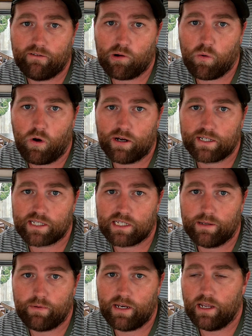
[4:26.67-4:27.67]
to be required to
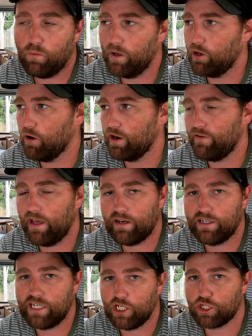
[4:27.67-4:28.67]
sleep in here? We kind of
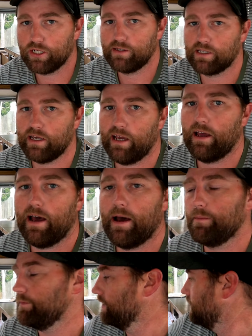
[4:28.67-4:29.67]
had intentions
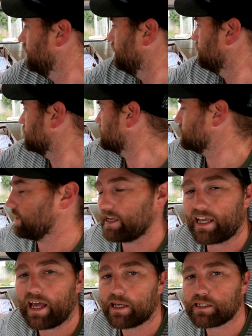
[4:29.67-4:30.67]
that this is
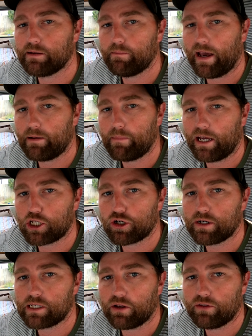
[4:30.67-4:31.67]
like a custom made
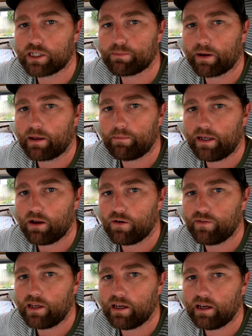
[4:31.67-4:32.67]
mattress on this bigger bed
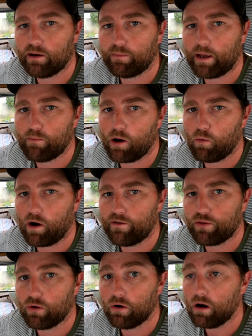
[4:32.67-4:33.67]
over here, and me and my
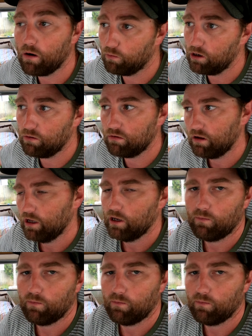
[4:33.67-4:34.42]
wife thought, oh, we'll